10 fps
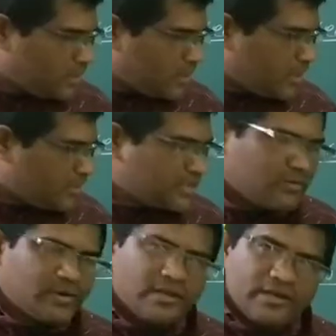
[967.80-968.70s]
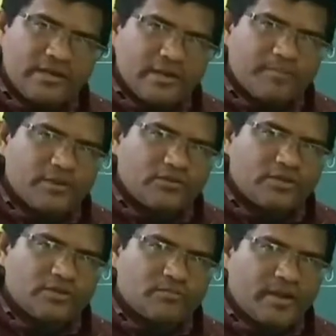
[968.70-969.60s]
37 degree
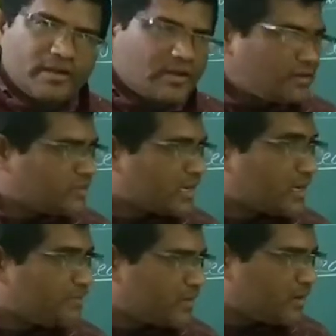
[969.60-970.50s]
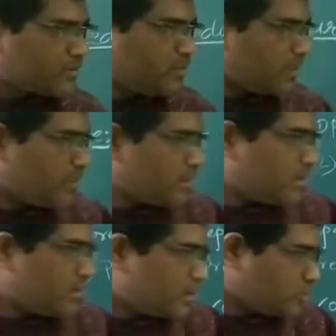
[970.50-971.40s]
temperature is maintained, second
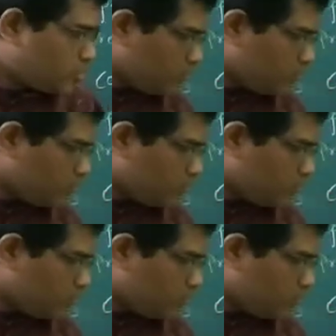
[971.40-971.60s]
experimental test